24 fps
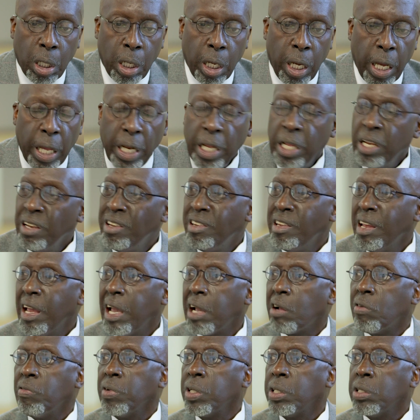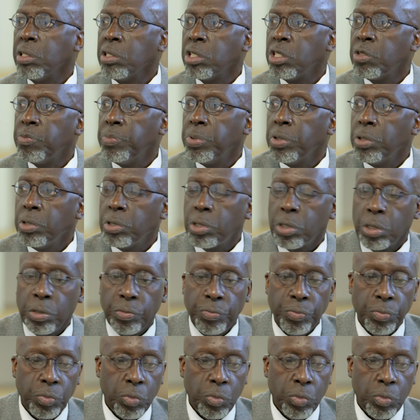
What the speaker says: an integritous person.